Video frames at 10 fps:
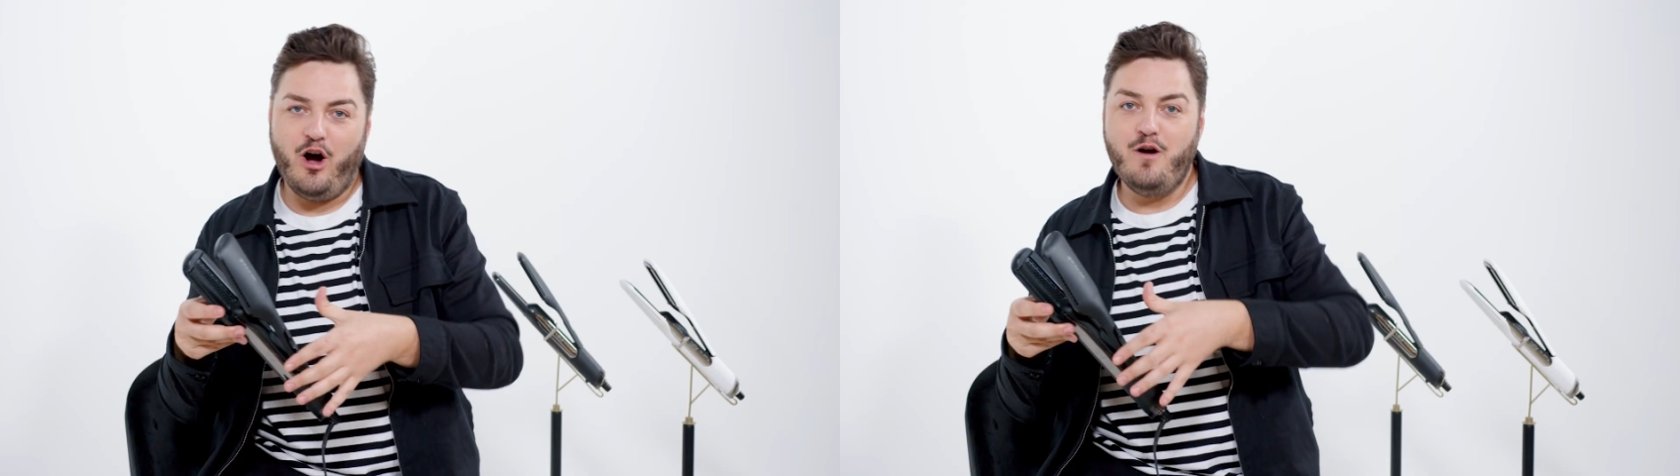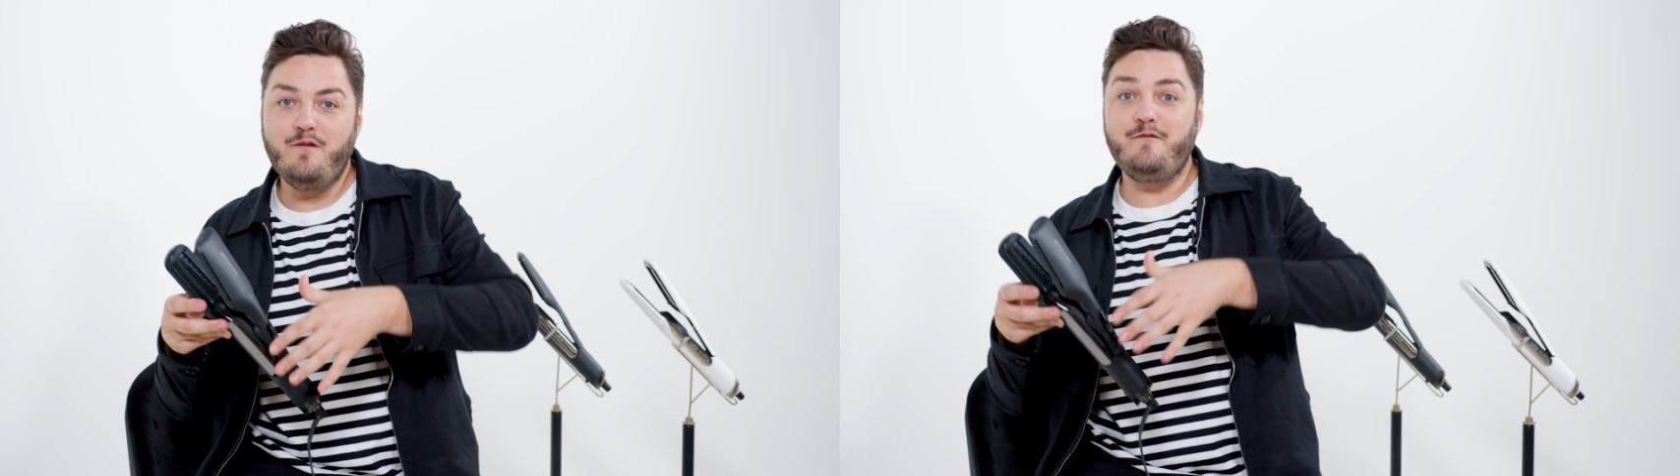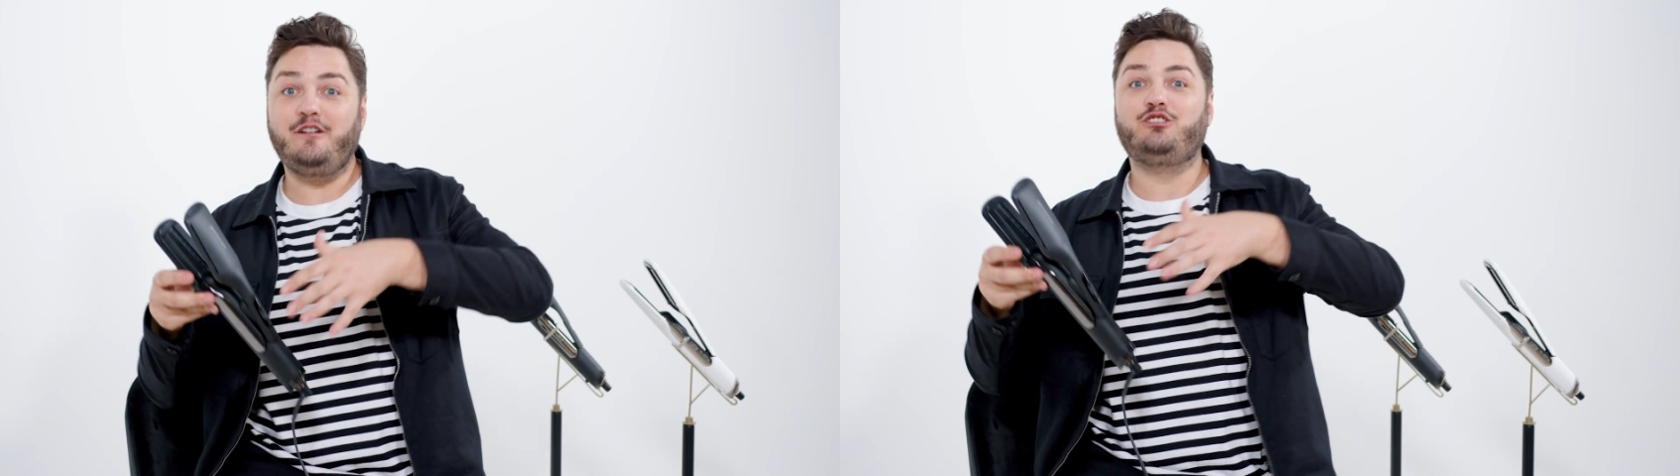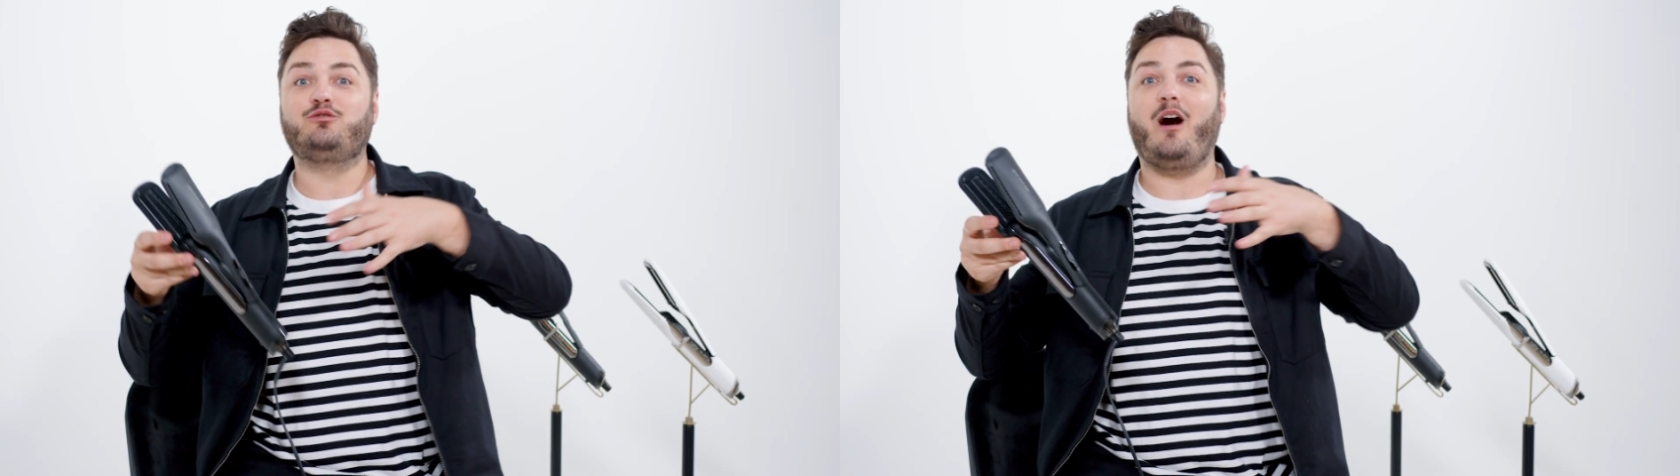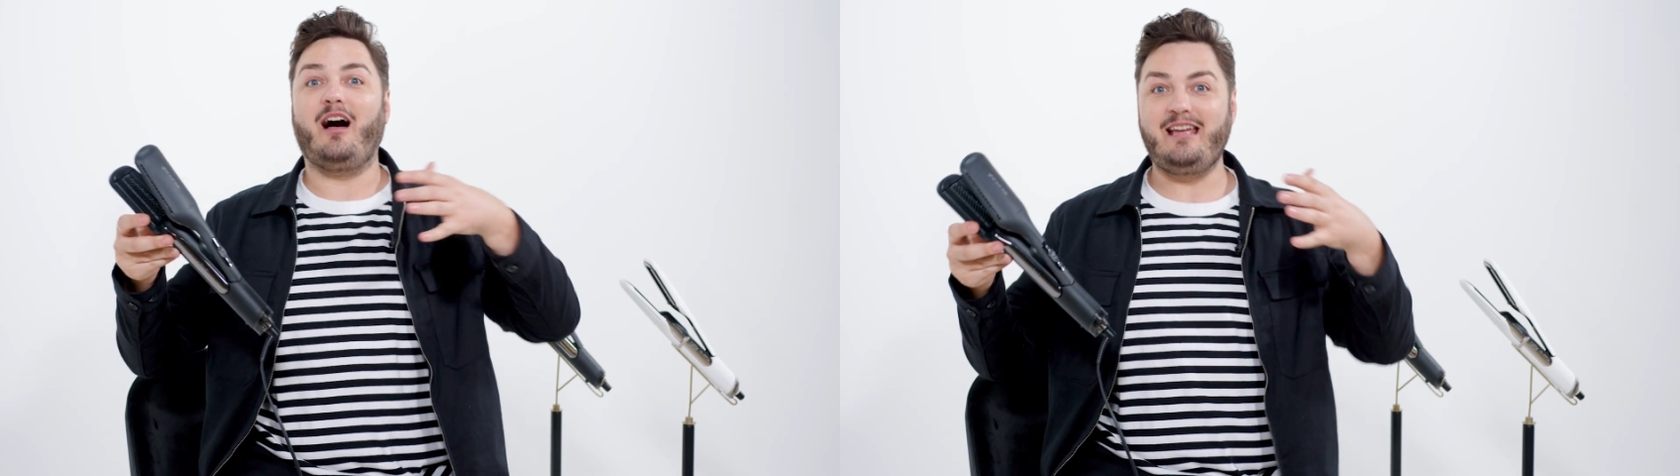over
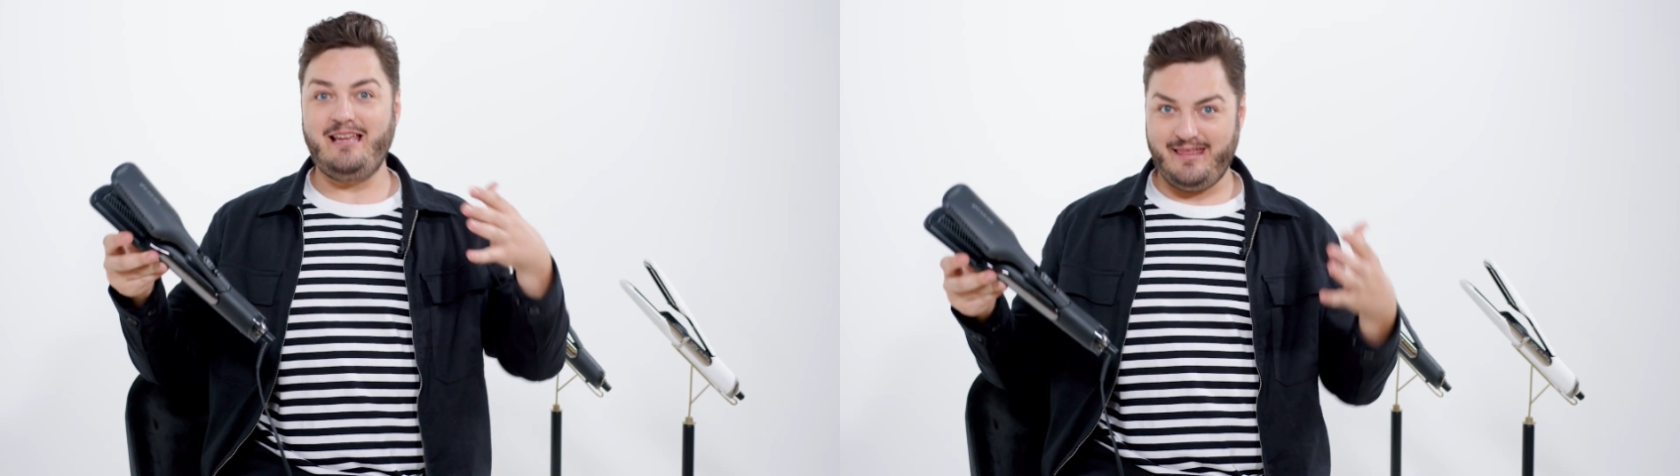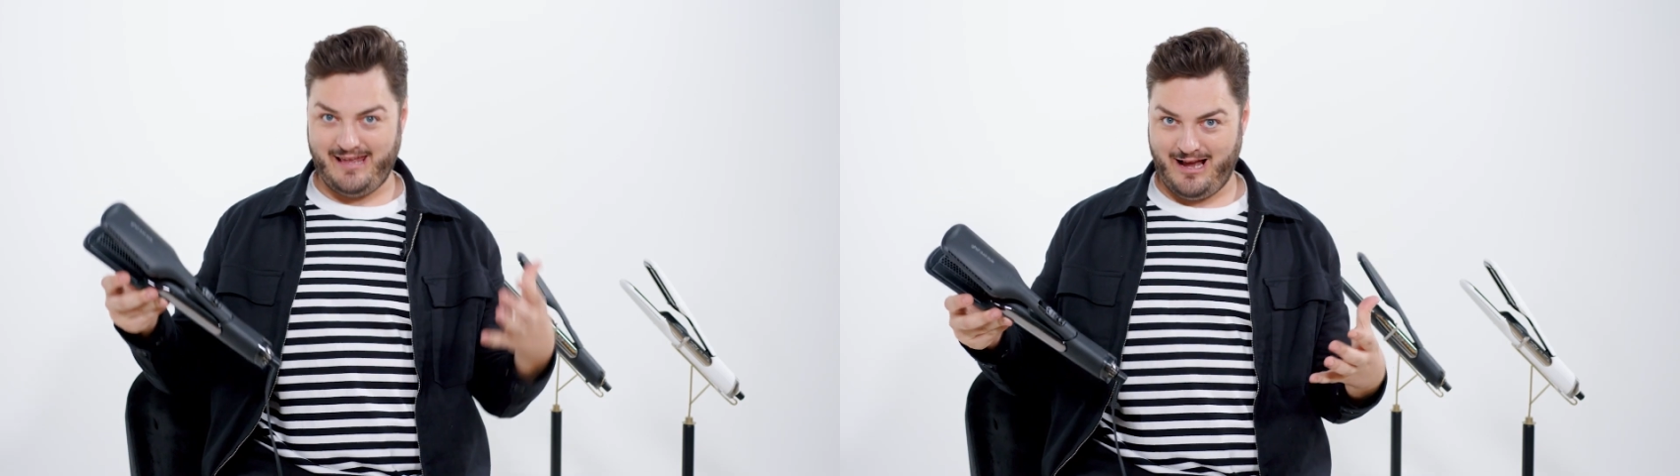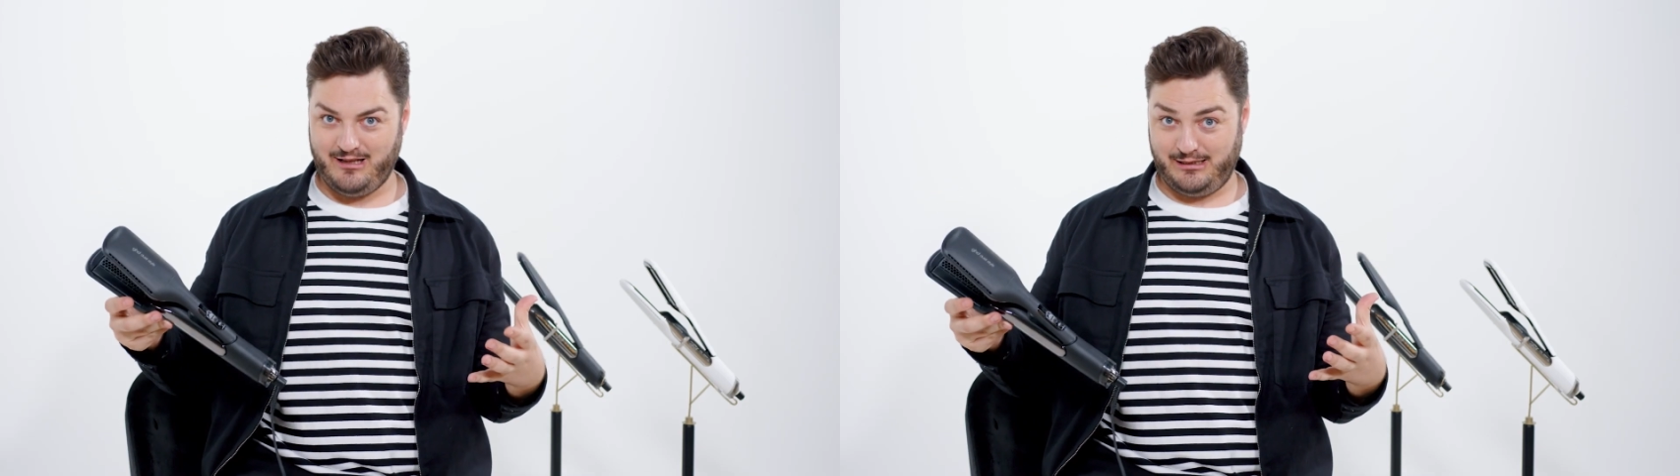dry that